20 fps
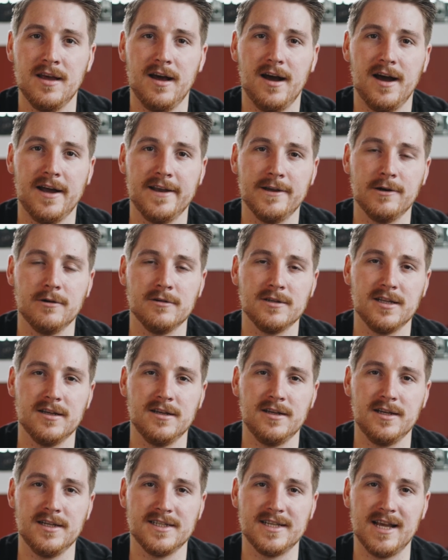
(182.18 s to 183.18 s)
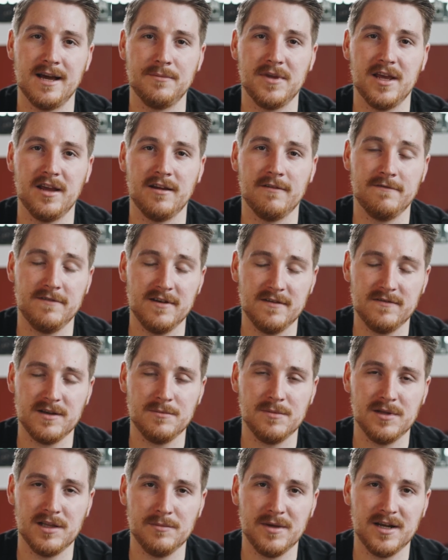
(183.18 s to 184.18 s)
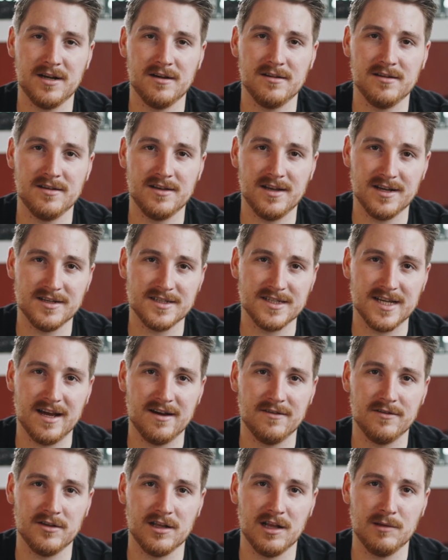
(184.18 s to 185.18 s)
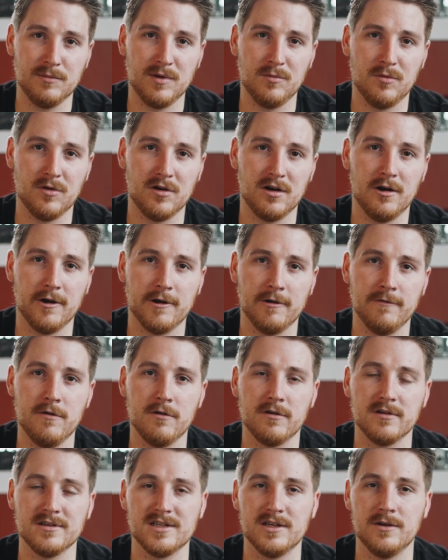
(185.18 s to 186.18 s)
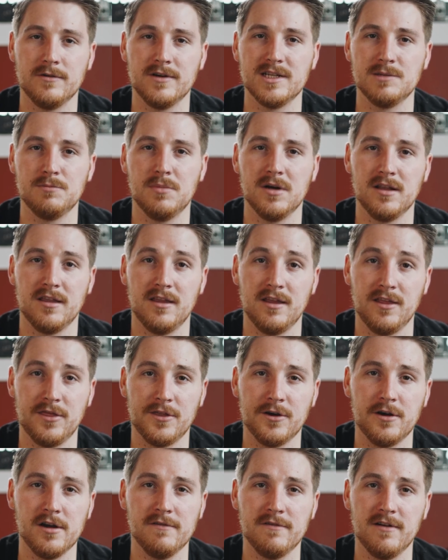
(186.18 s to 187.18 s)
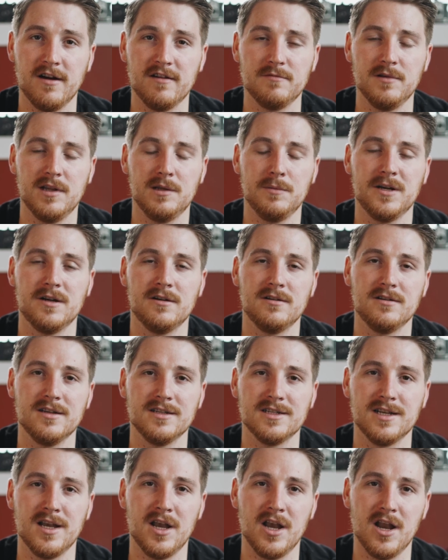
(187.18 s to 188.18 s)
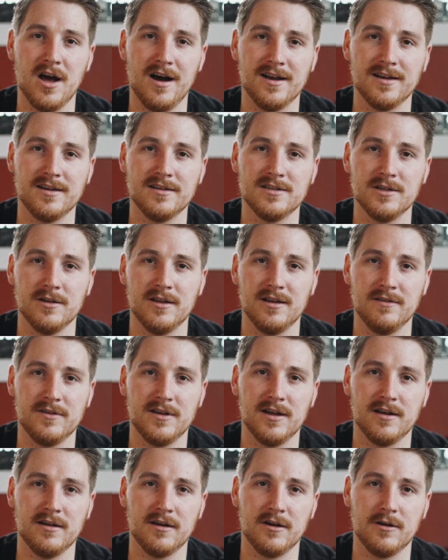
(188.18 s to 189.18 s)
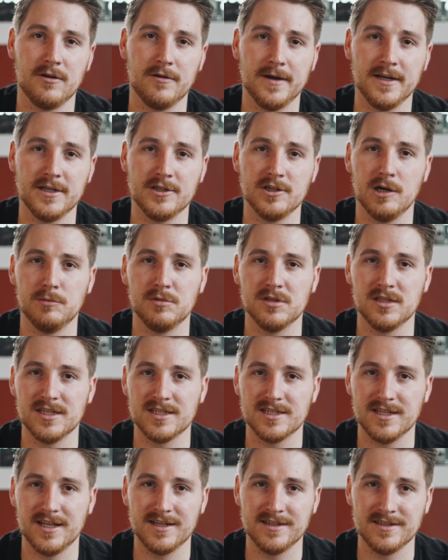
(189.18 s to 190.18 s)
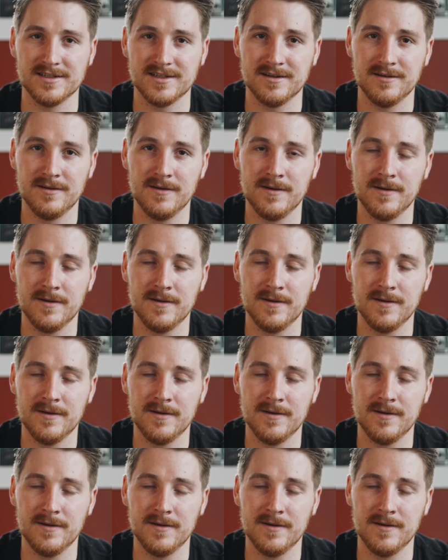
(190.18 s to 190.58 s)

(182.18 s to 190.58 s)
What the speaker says: I know the Samyang 50mm does have a little bit more autofocus noise, but the 35mm does not. So they've done a great job with this lens.